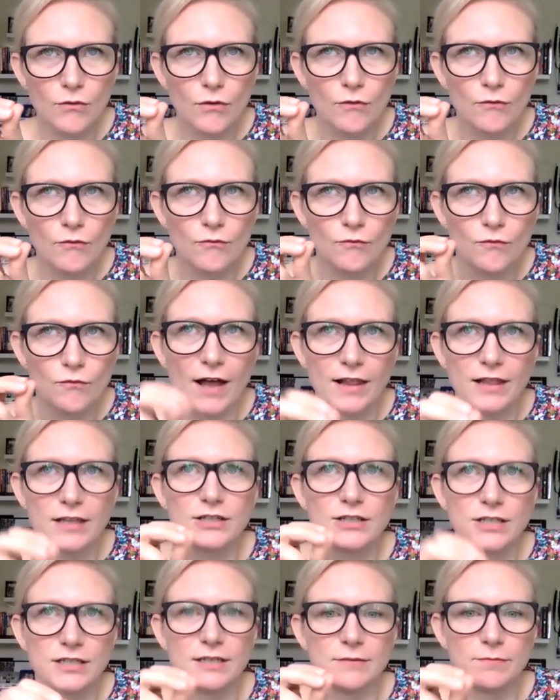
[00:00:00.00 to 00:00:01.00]

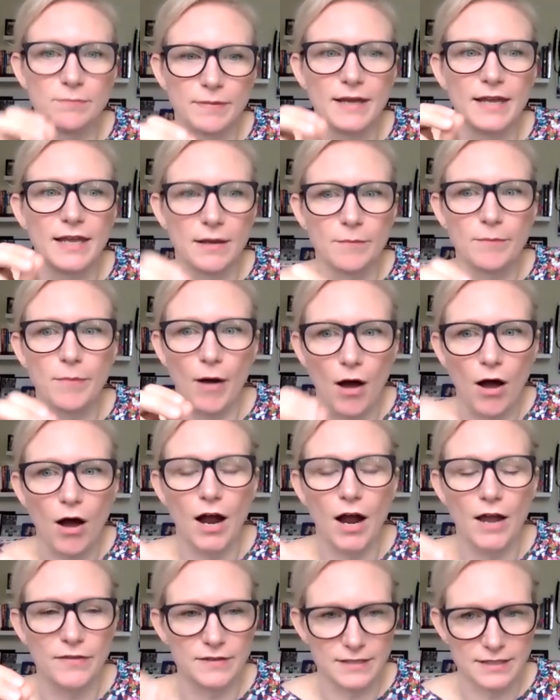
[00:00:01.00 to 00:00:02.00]
relishes in being
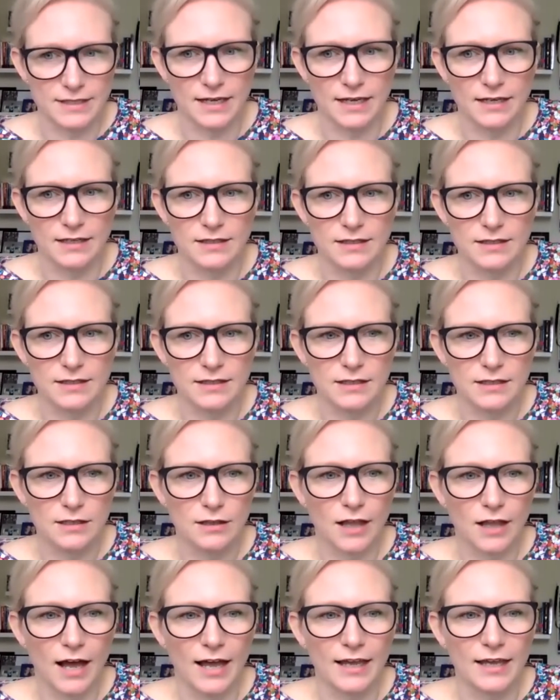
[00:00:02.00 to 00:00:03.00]
behind the scenes,
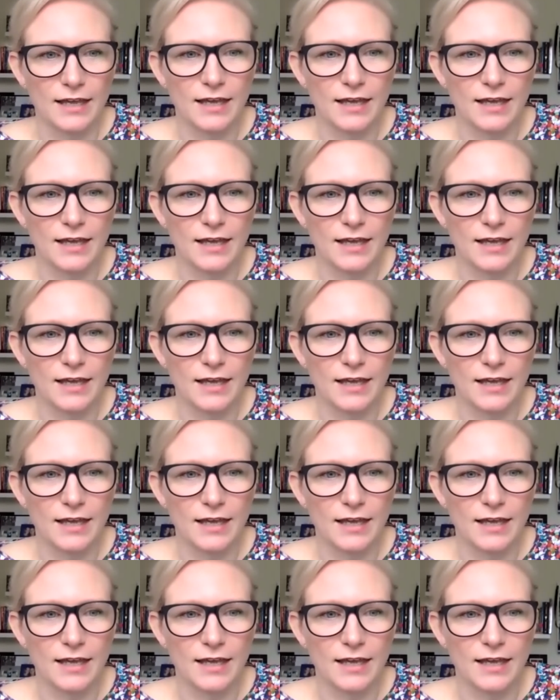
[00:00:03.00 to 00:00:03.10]
like,